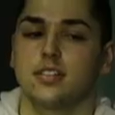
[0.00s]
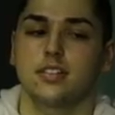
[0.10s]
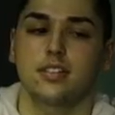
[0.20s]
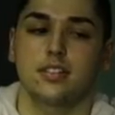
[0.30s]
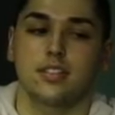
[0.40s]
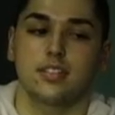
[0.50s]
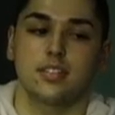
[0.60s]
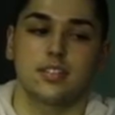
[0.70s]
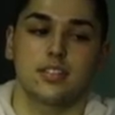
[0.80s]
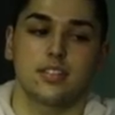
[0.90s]

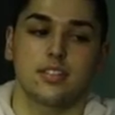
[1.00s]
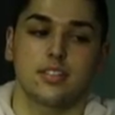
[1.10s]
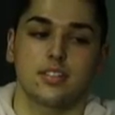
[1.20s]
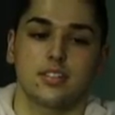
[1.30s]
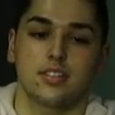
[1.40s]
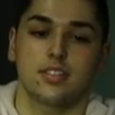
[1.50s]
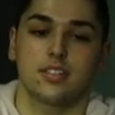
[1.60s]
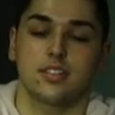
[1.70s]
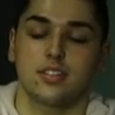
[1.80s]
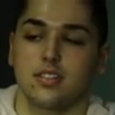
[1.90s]

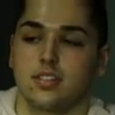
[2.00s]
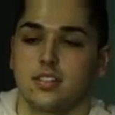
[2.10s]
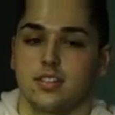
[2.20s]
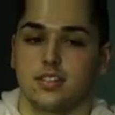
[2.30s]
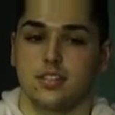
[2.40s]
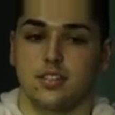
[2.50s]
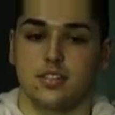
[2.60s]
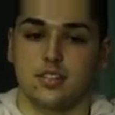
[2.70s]
The person shown says nothing.